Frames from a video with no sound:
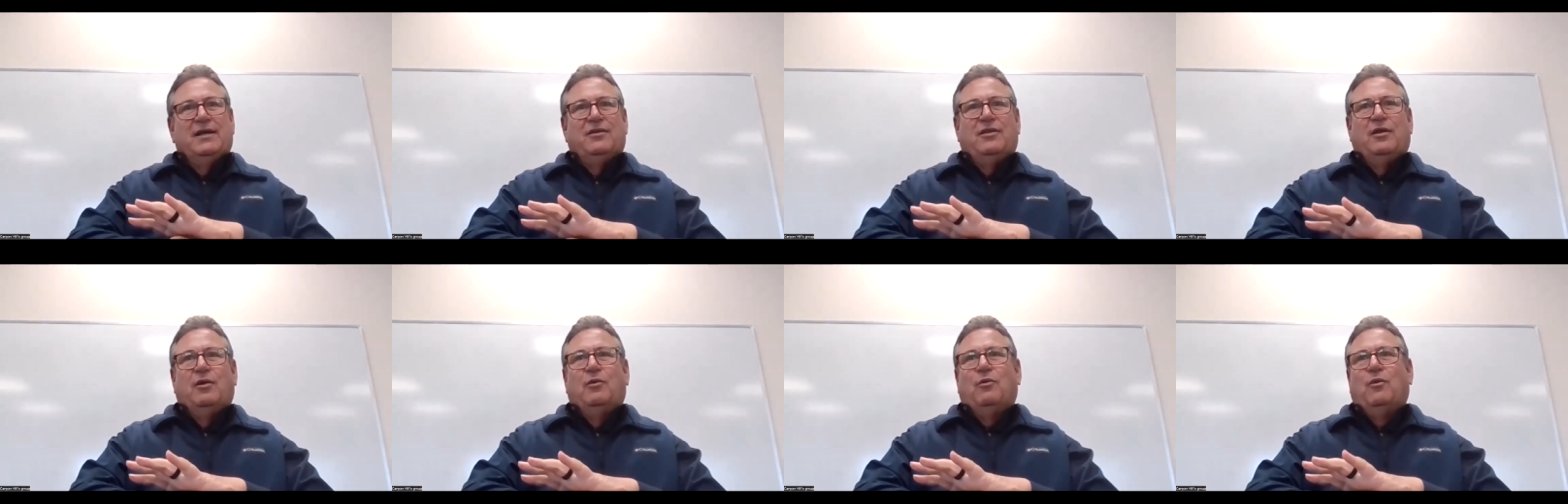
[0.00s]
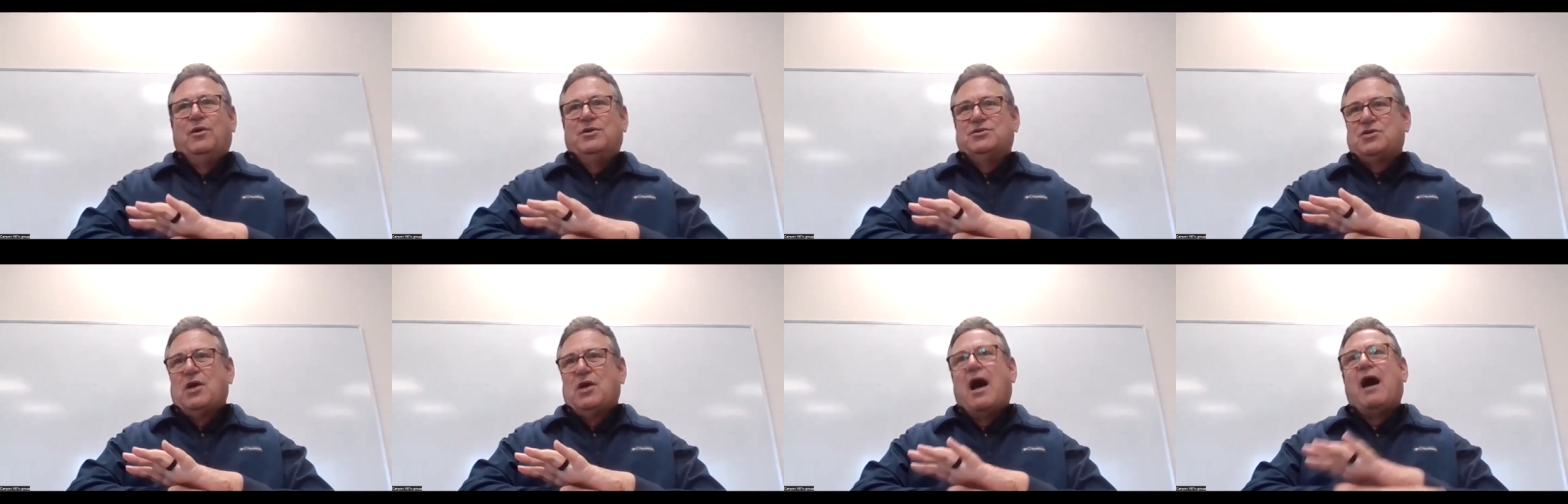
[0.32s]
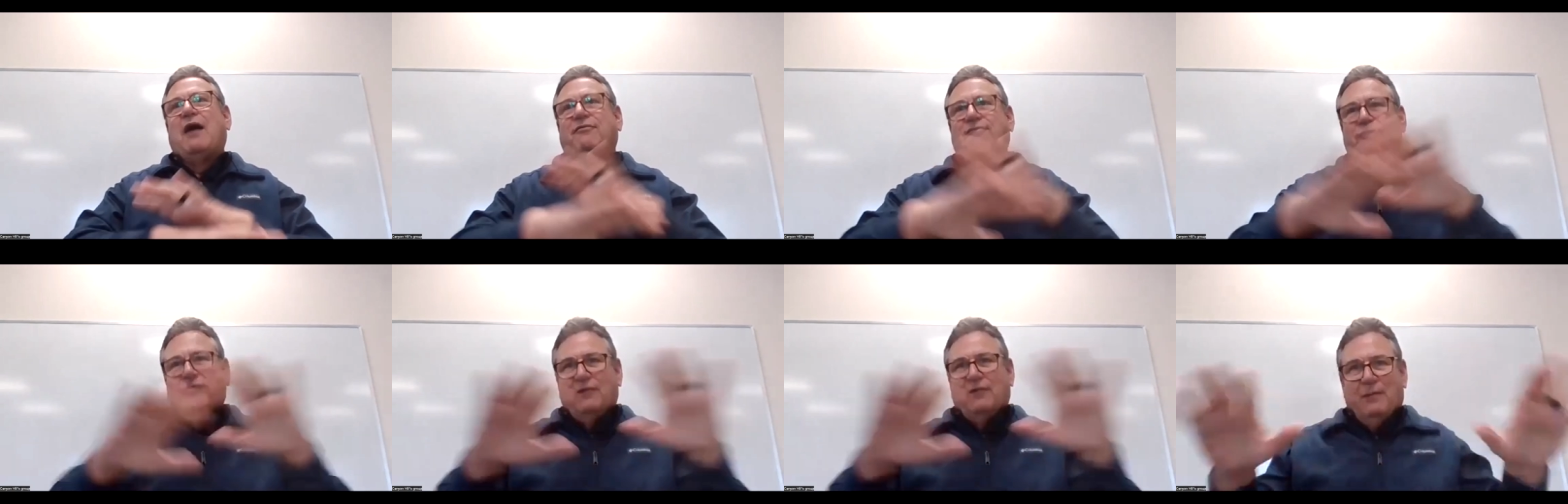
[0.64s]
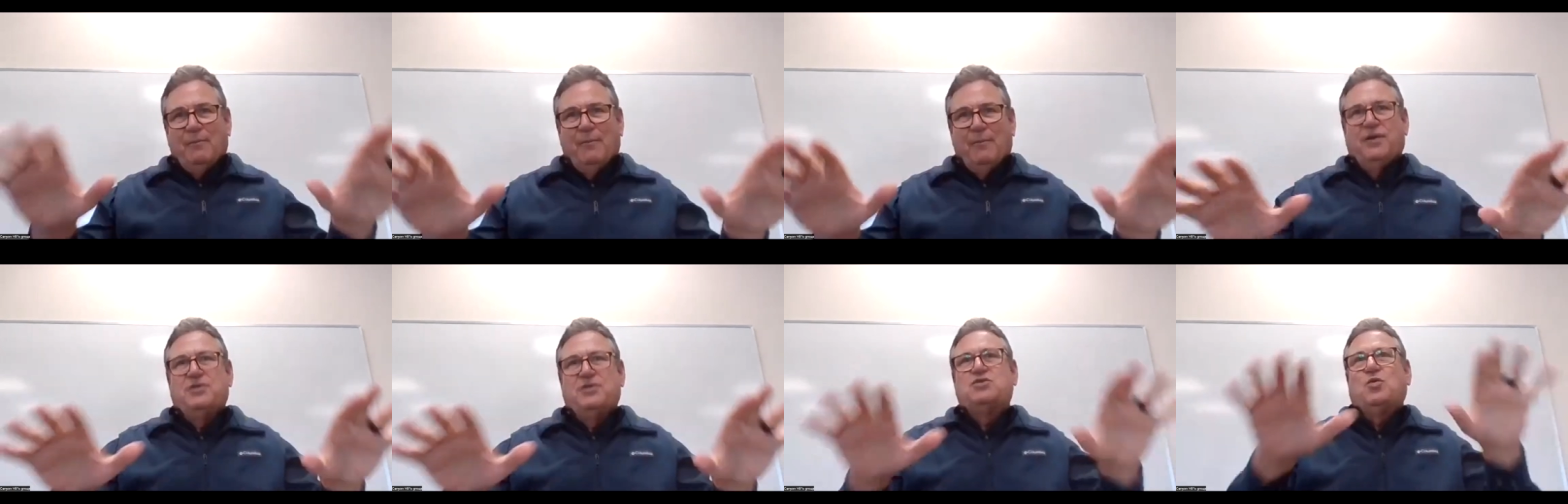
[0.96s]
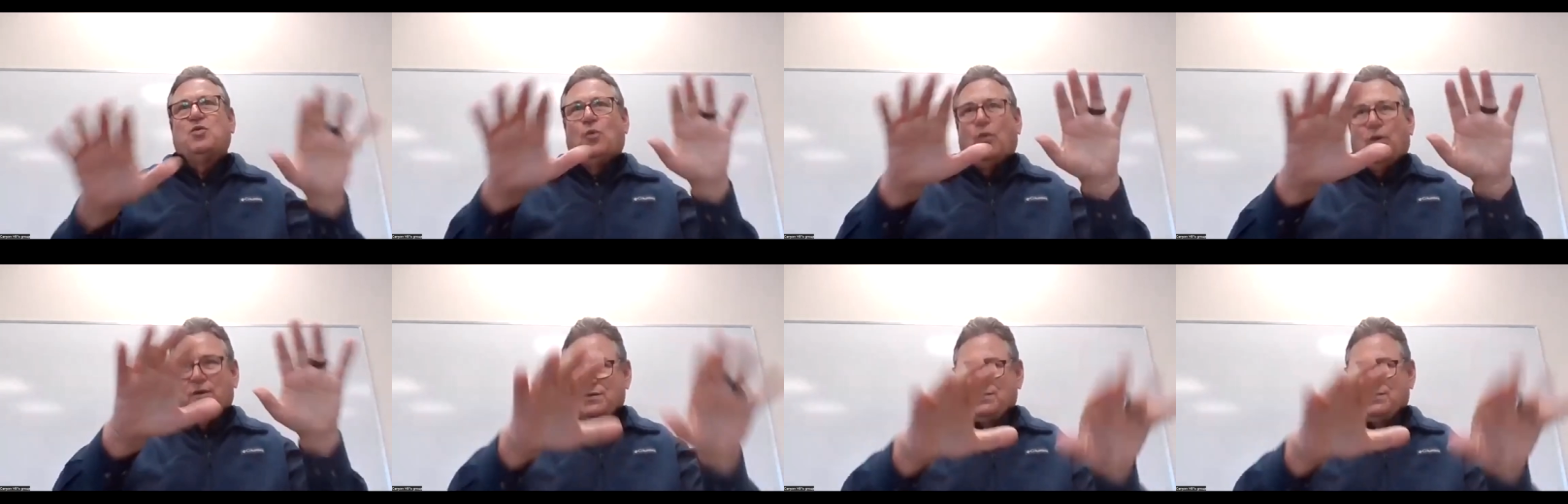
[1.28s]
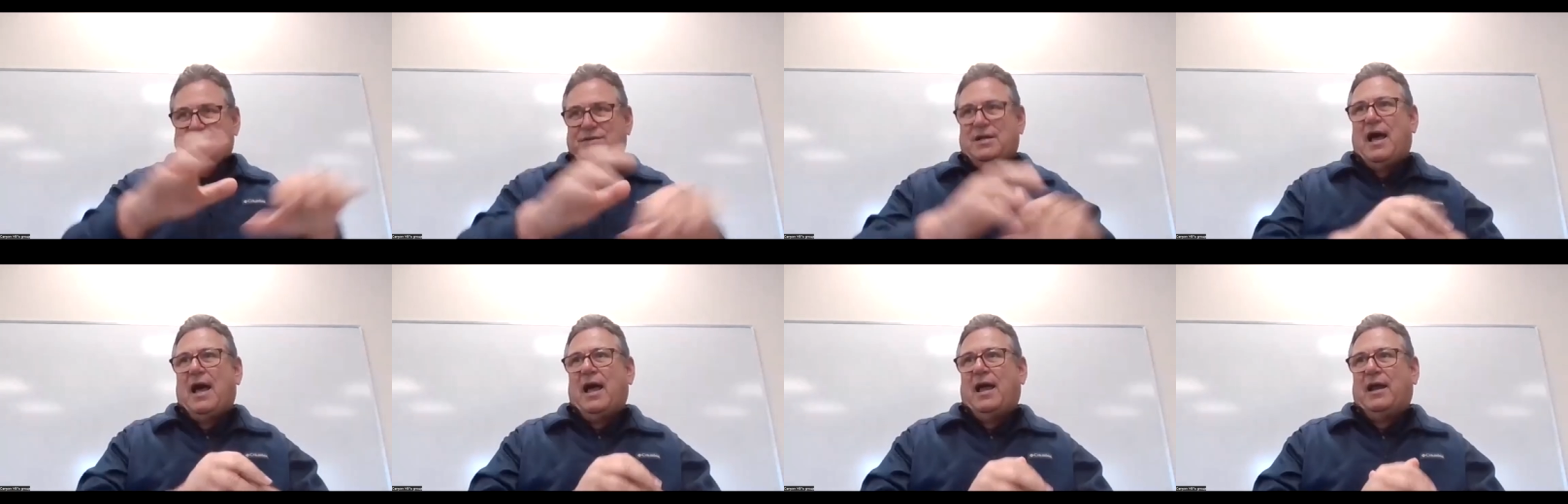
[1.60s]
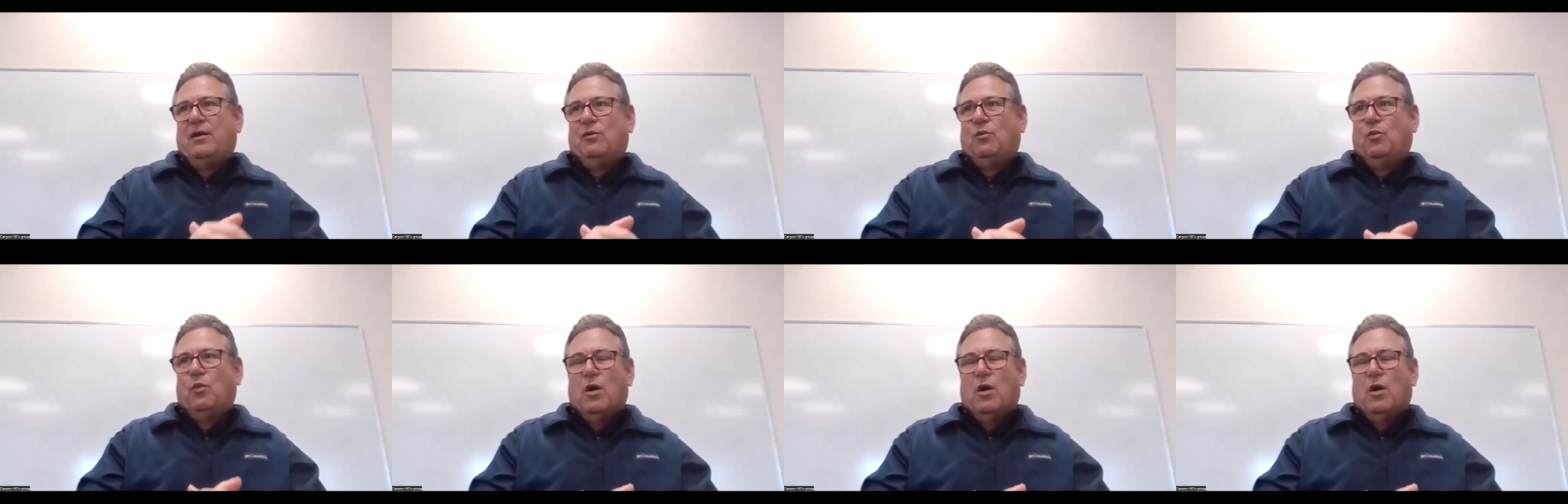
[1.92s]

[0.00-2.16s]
that was off limits was done,